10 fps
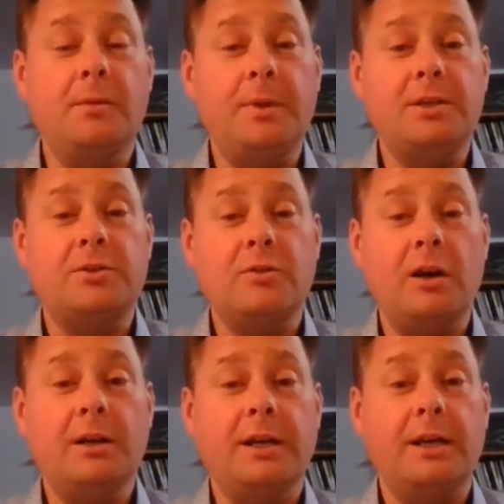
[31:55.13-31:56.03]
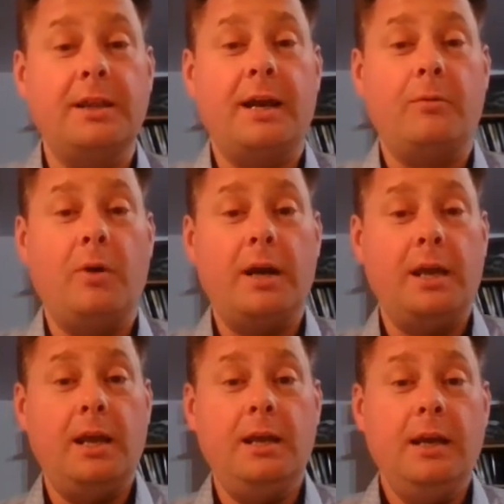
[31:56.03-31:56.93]
be struggling in that way.
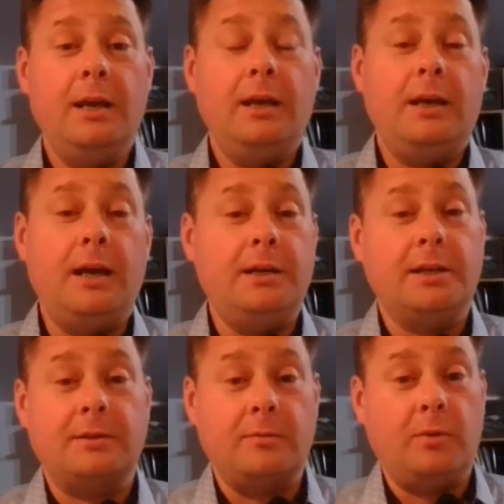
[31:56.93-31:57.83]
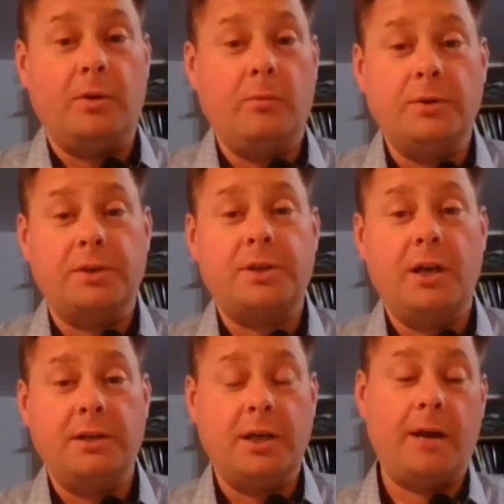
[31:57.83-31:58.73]
He doesn't want
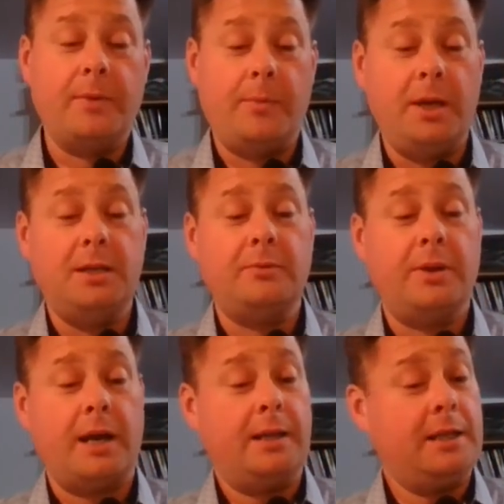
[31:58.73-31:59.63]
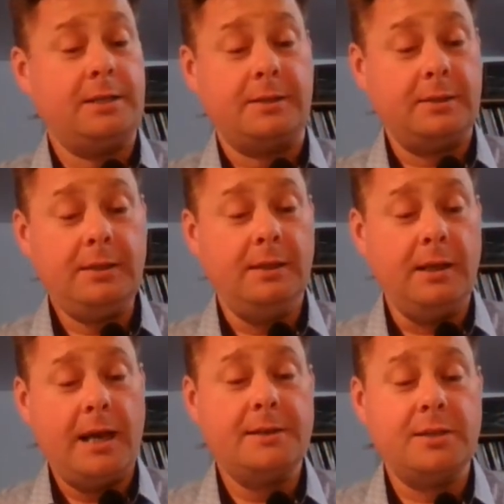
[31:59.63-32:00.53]
to come to peace with that. This
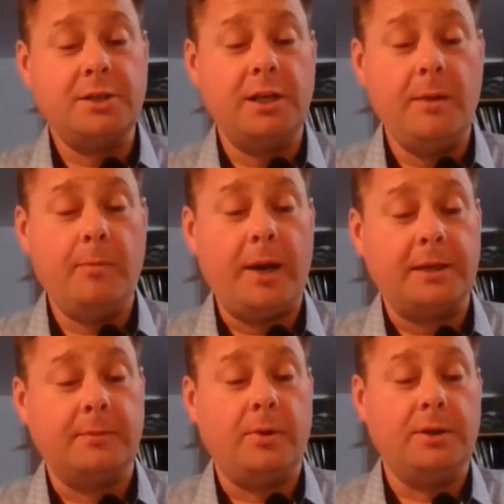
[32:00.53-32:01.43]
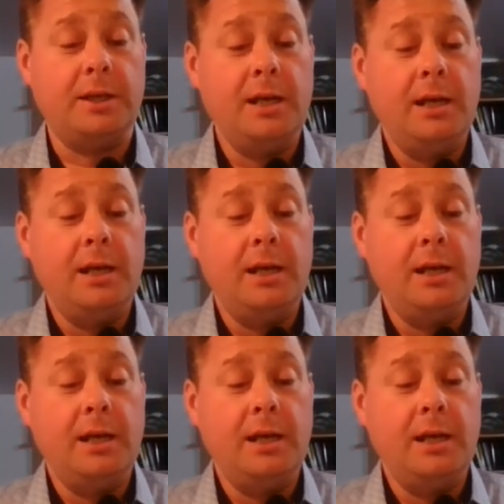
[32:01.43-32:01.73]
has such an impact upon